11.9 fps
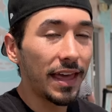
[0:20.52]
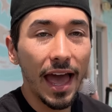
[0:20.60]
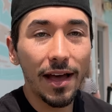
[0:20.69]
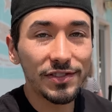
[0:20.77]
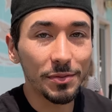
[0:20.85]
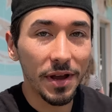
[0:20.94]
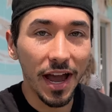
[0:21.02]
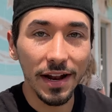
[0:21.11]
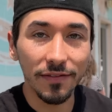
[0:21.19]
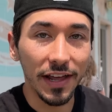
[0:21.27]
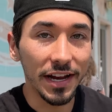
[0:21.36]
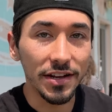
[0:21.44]
they have some kind
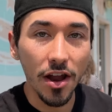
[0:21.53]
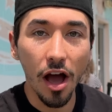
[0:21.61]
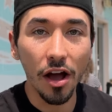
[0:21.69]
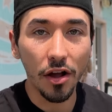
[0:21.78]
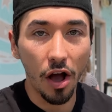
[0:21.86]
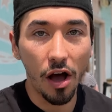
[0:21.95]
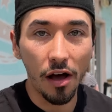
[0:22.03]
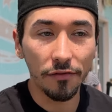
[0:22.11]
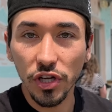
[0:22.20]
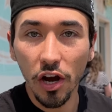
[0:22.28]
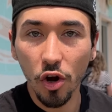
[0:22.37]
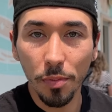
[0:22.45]
of like
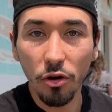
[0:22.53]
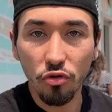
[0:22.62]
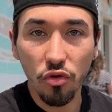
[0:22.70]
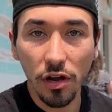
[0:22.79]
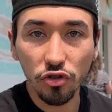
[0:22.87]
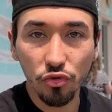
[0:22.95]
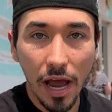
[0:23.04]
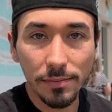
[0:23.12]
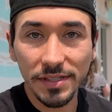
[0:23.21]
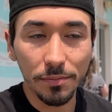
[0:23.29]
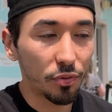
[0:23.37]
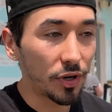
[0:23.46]
knockoff Taco Bell Crunch
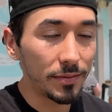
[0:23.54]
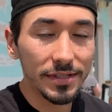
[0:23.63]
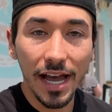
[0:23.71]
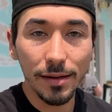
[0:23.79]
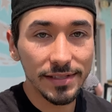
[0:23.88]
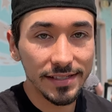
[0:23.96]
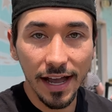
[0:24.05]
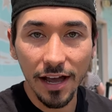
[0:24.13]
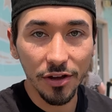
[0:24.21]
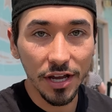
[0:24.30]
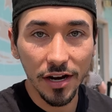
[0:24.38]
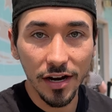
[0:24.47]
Wrap Supreme type
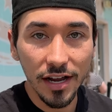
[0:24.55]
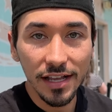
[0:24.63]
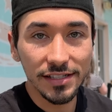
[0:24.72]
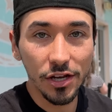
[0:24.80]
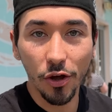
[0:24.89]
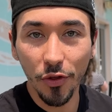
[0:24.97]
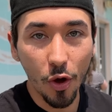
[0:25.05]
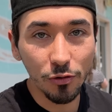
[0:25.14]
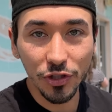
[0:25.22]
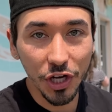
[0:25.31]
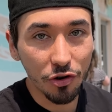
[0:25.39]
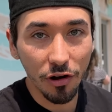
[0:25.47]
style here. It's called the
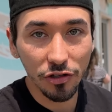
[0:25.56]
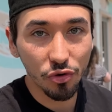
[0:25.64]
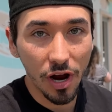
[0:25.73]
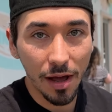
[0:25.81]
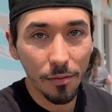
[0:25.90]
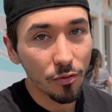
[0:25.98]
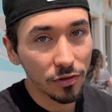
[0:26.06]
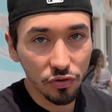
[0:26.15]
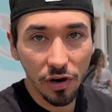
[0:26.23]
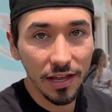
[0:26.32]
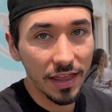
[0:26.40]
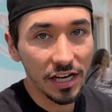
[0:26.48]
OG Crunch Wrap. We're
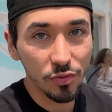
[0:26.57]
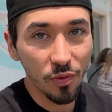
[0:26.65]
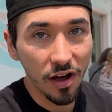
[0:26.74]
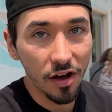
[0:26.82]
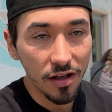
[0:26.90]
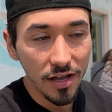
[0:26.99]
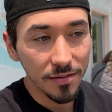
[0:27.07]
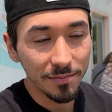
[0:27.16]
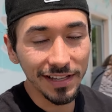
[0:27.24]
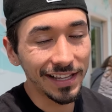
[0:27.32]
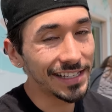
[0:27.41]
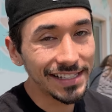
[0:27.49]
trying that as well.
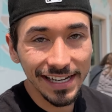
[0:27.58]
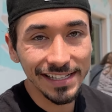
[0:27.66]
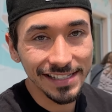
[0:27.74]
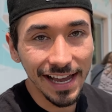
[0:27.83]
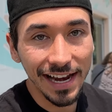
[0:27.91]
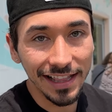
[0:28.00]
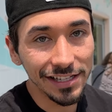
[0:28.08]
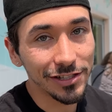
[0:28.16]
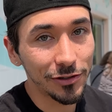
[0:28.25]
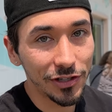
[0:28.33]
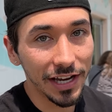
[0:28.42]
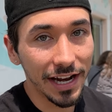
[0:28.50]
But let's get inside and let's
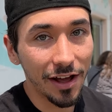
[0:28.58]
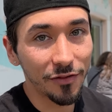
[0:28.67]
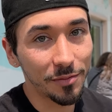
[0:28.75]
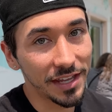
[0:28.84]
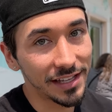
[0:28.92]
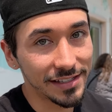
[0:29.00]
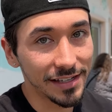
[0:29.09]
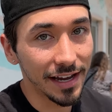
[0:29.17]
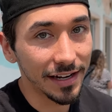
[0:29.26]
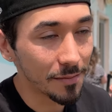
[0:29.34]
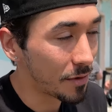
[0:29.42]
go check it out from the inside.